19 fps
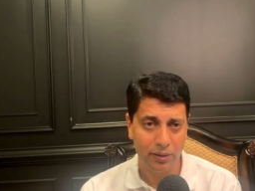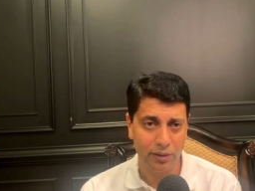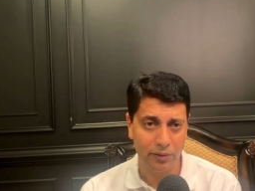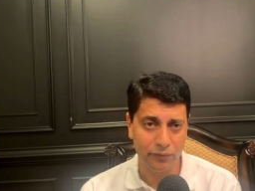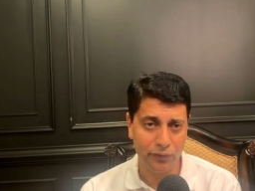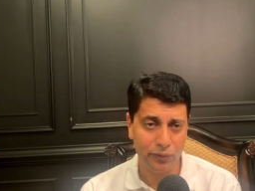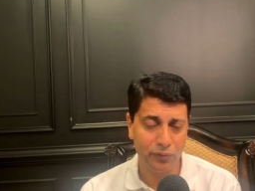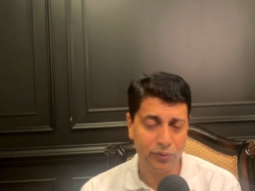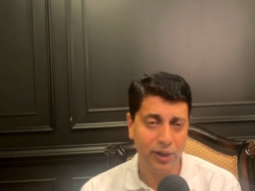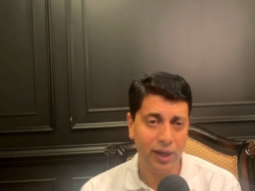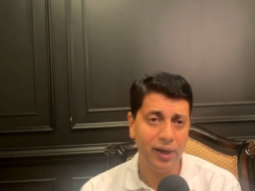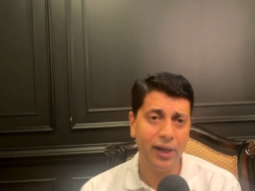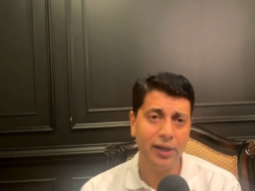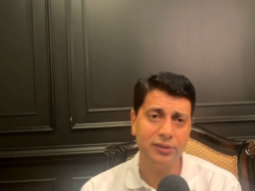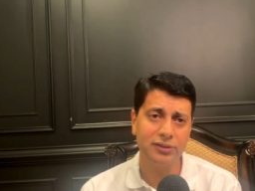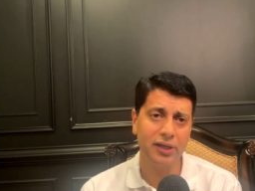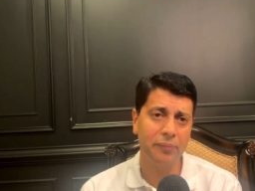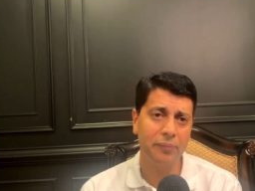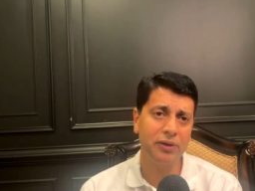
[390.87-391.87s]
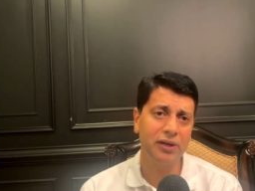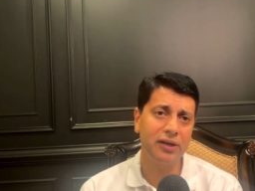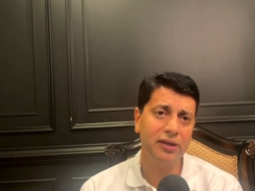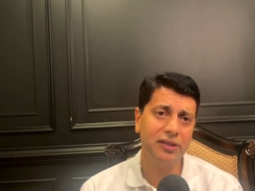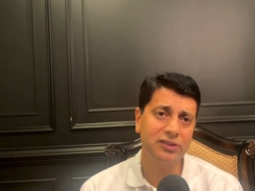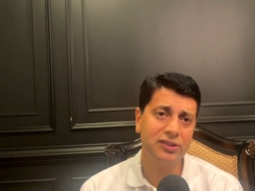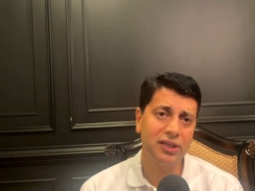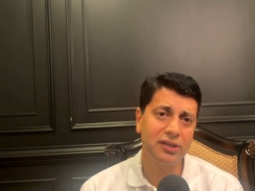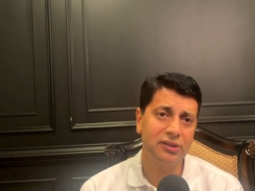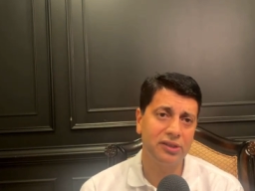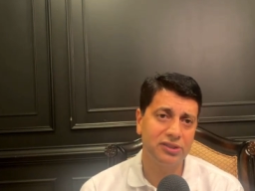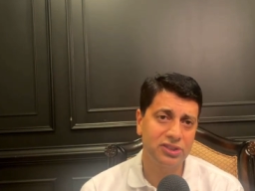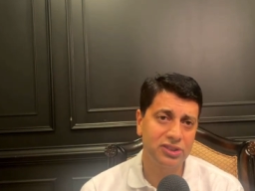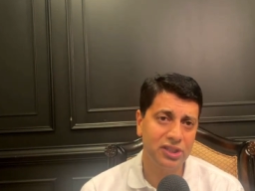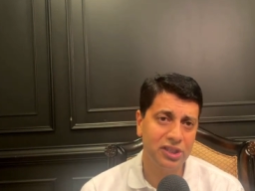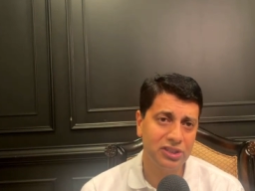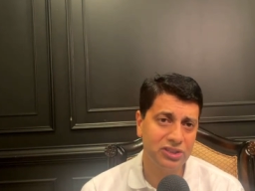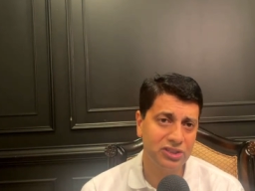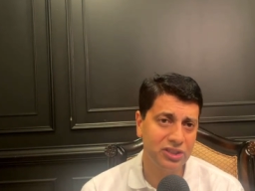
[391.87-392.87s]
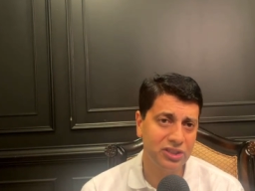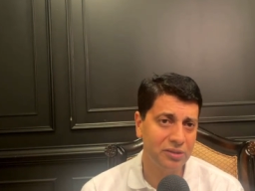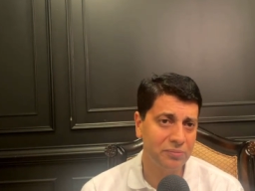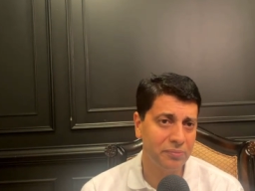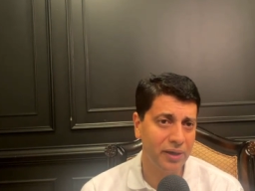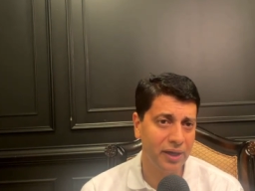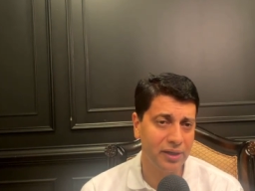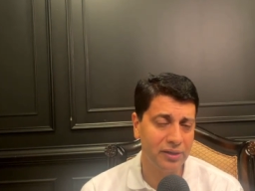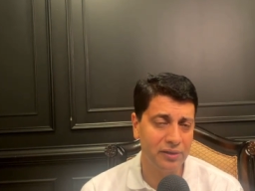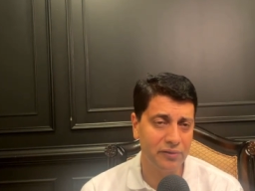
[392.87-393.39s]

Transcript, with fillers: If you realize, I mean, it is a research done by